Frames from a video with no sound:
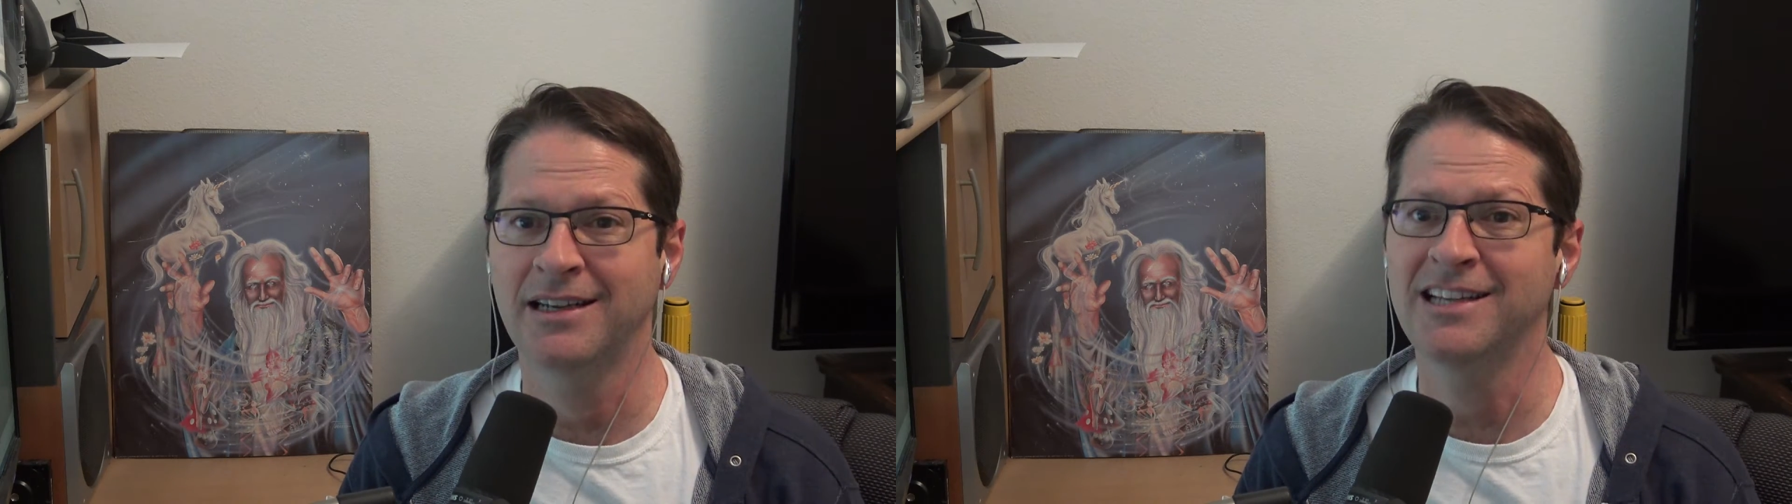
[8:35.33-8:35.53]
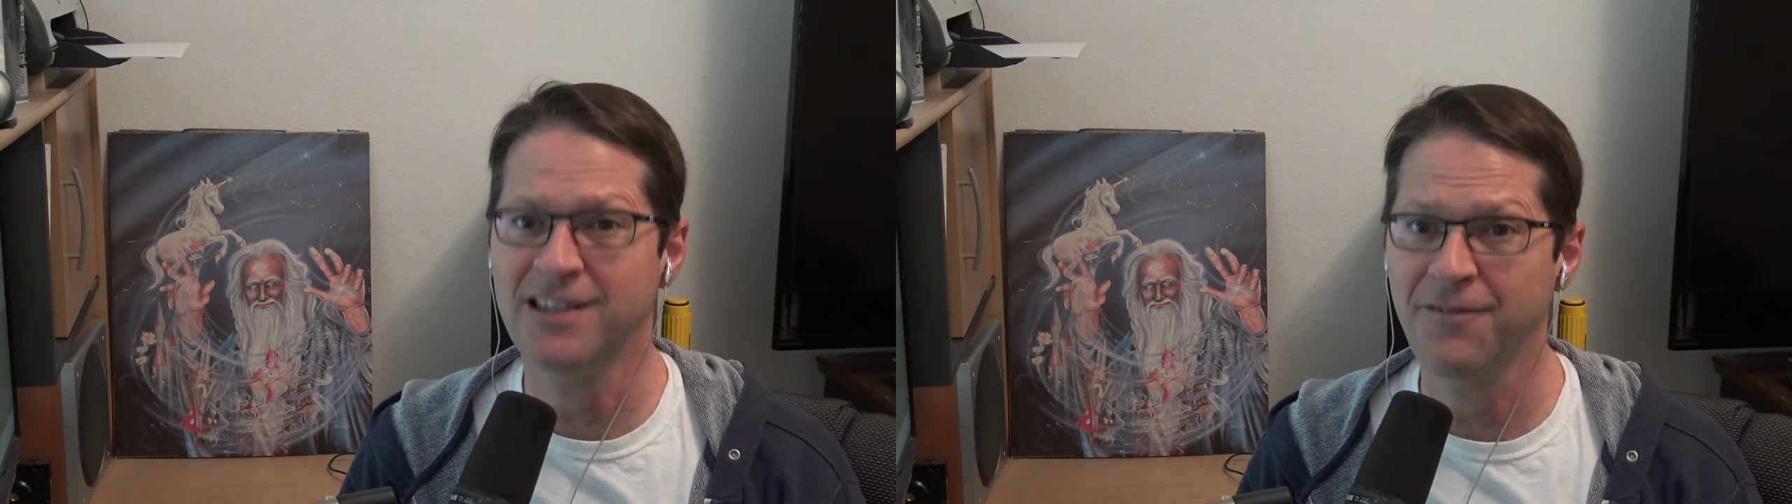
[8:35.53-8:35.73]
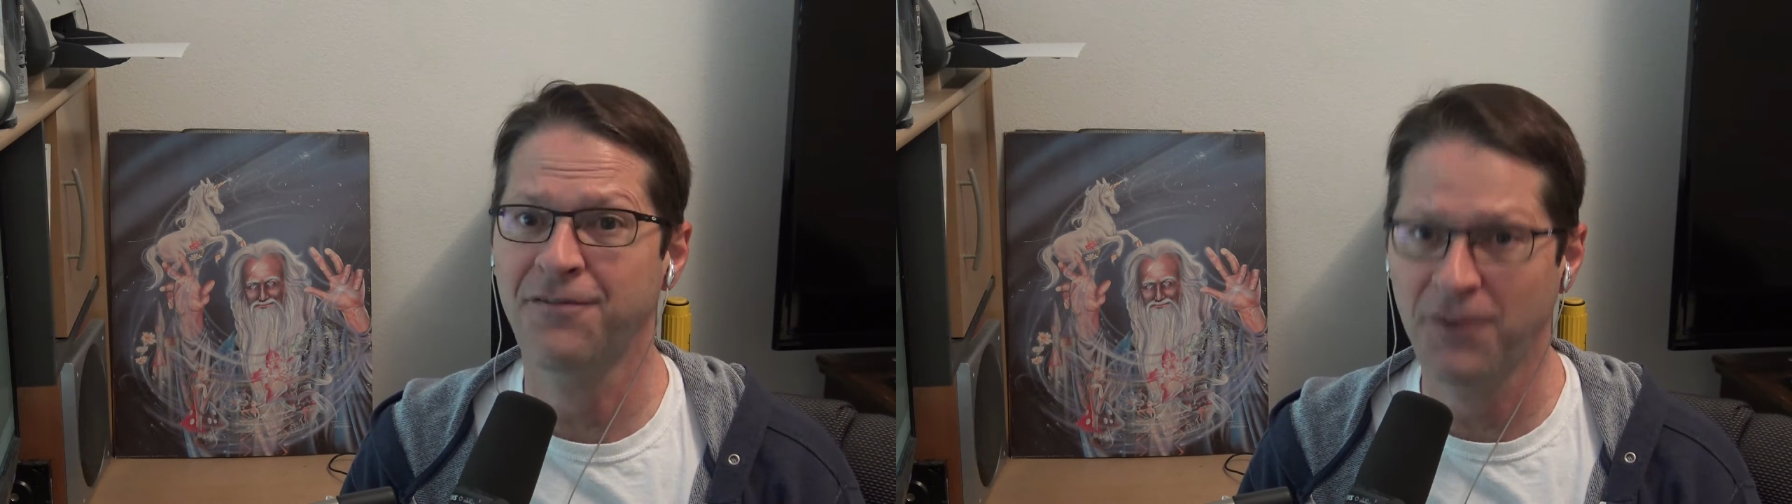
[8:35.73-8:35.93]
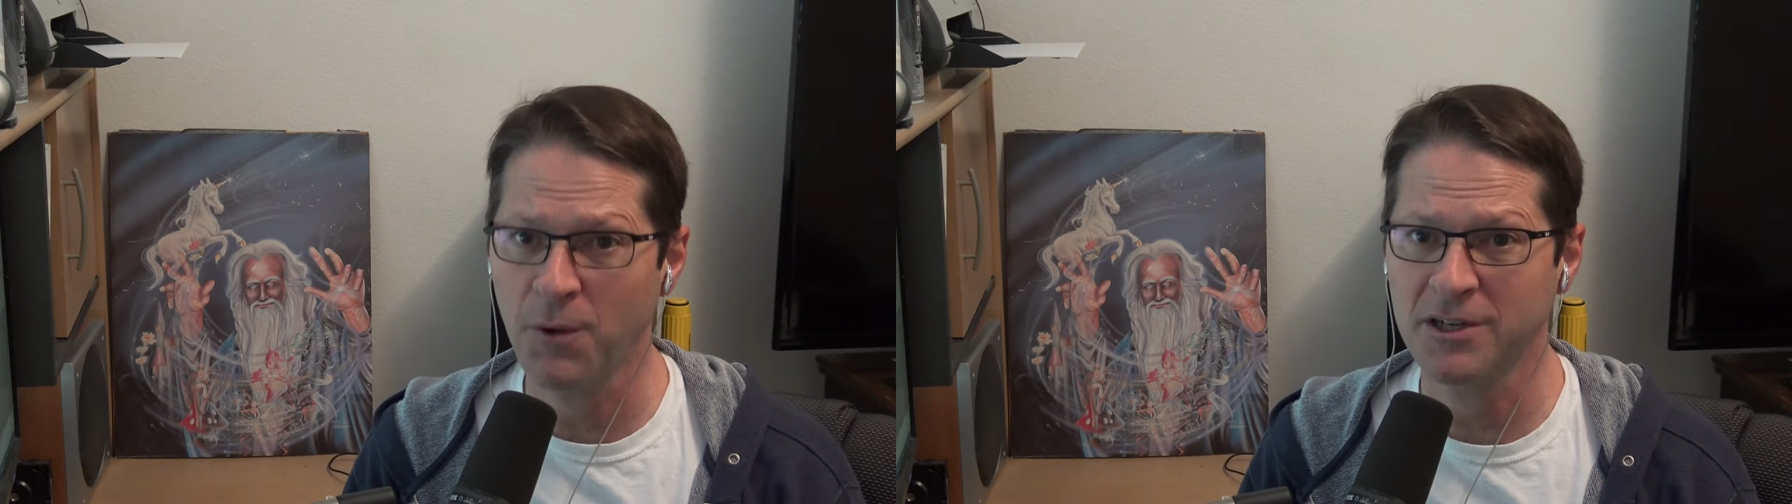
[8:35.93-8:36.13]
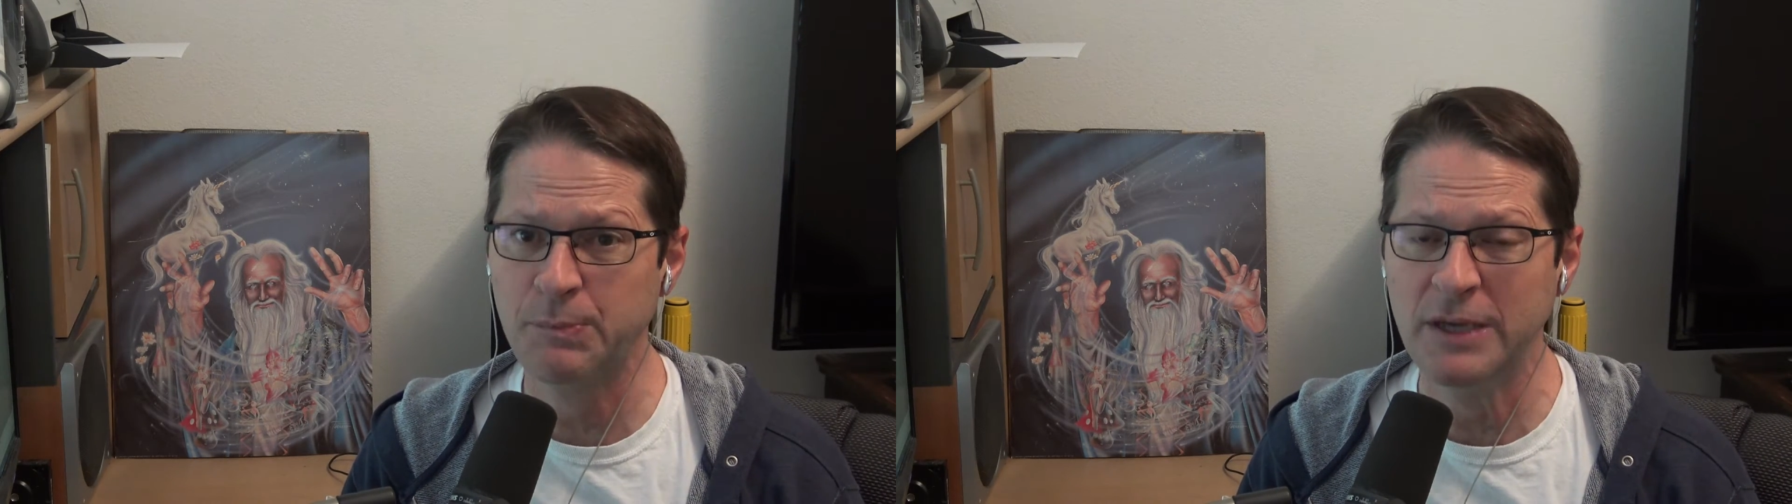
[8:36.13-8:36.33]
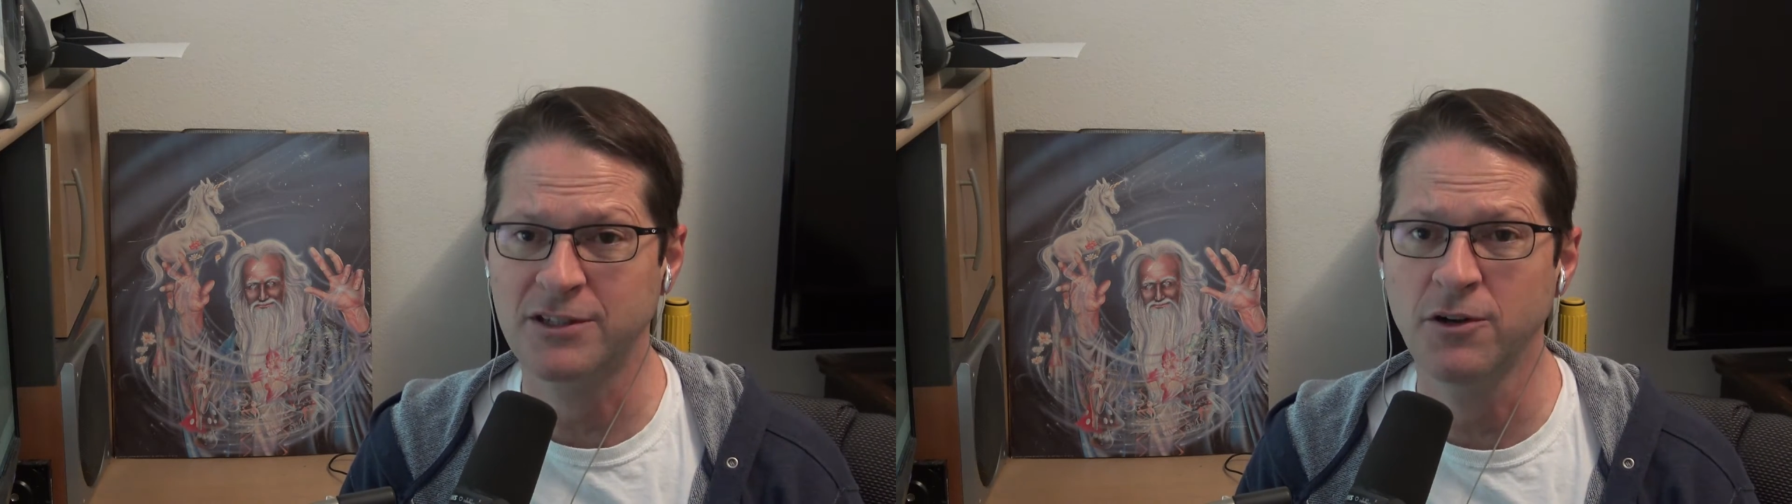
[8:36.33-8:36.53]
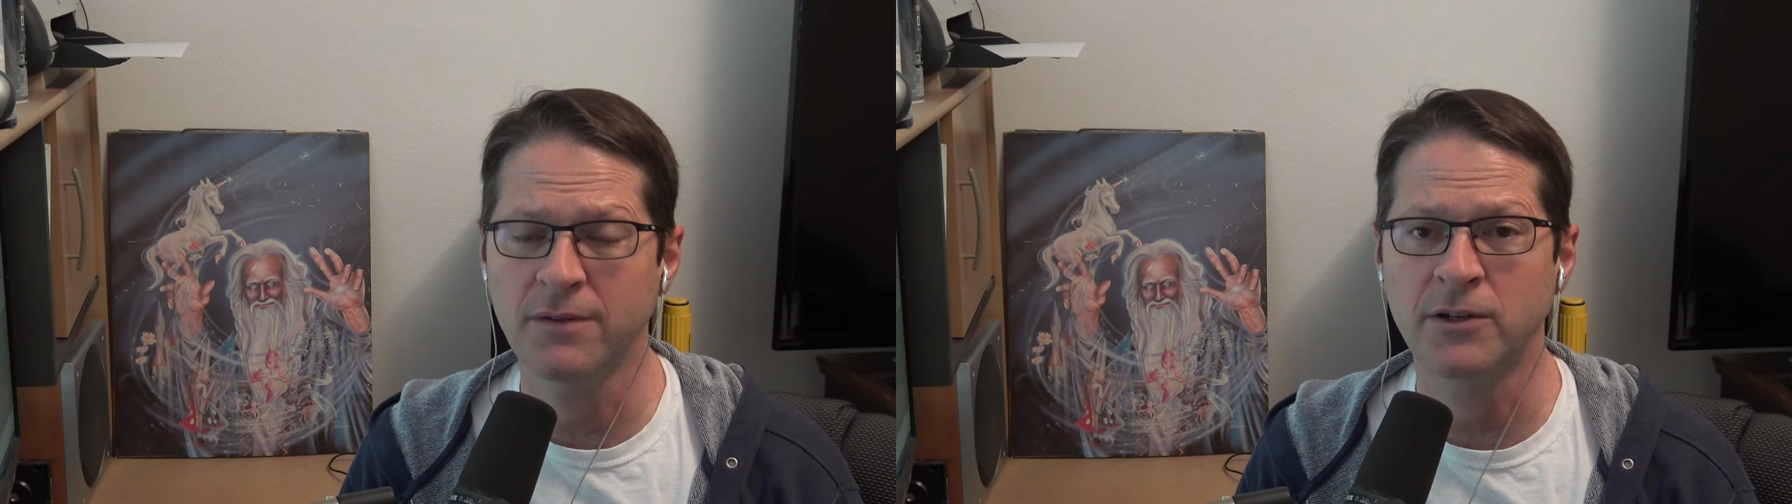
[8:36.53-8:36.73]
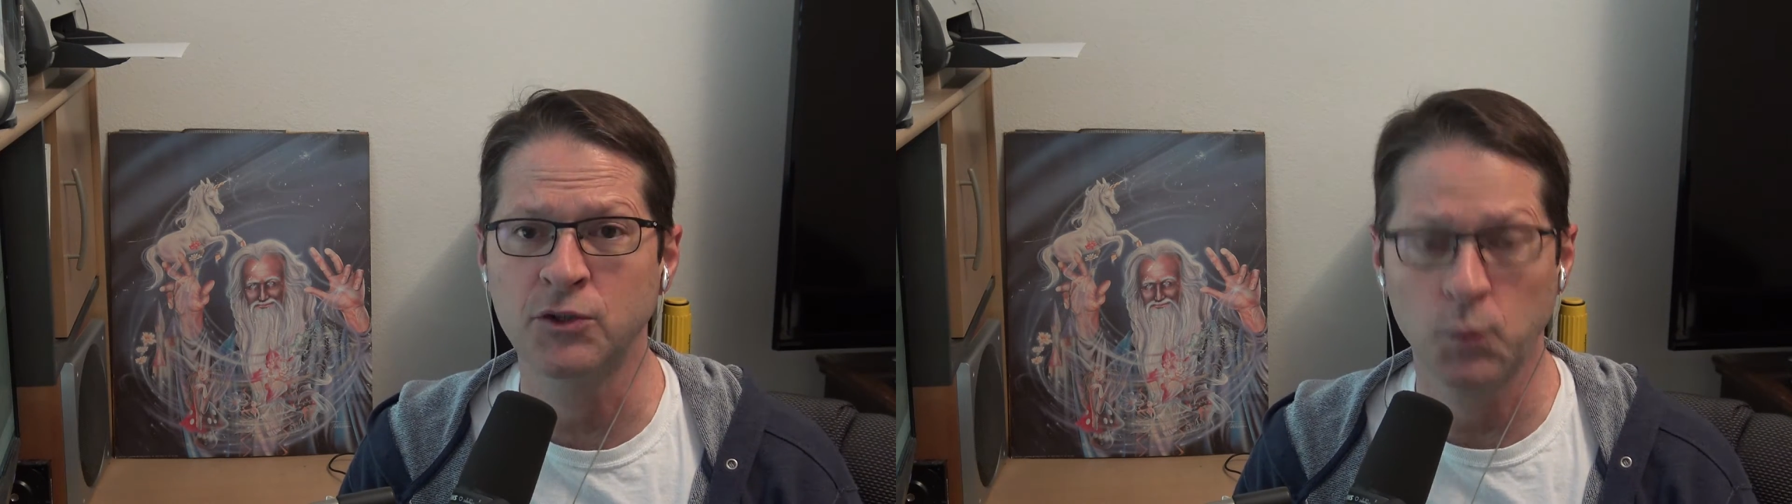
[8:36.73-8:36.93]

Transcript: It's a focus-based universe.